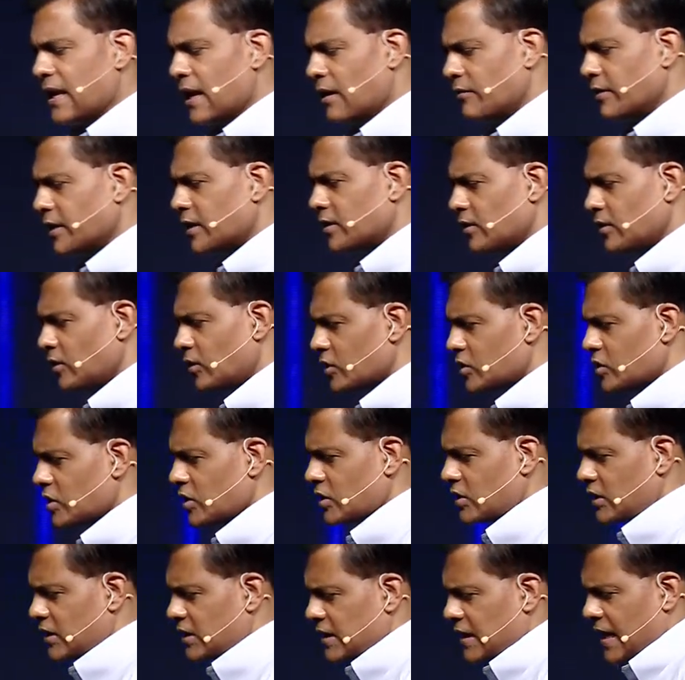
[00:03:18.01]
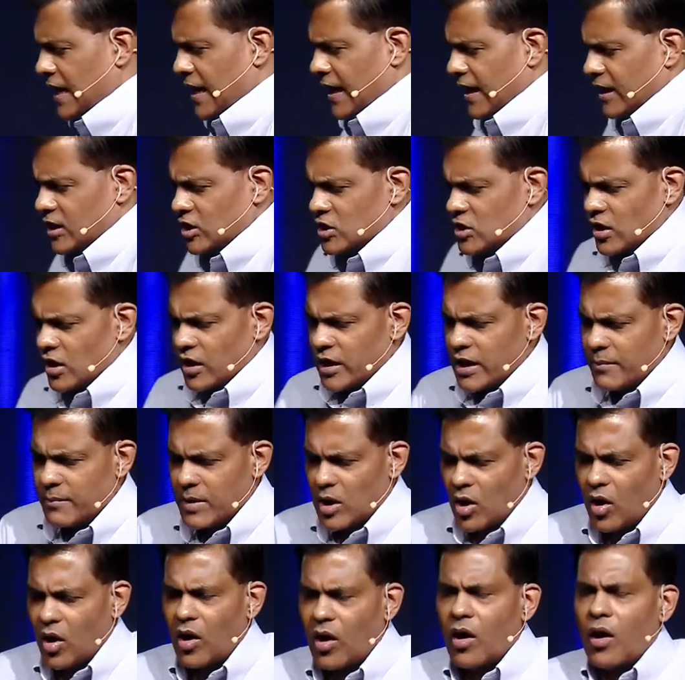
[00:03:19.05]
now in Colossians, it's, it's talking
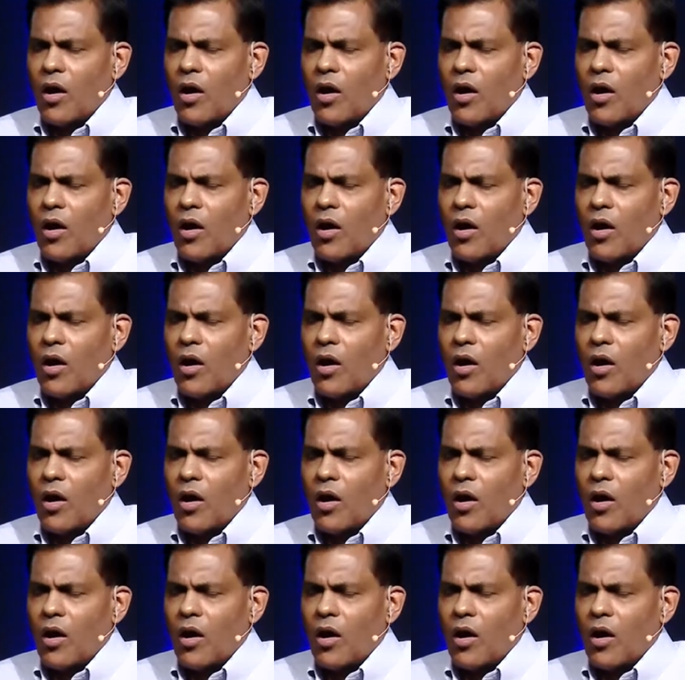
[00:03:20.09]
about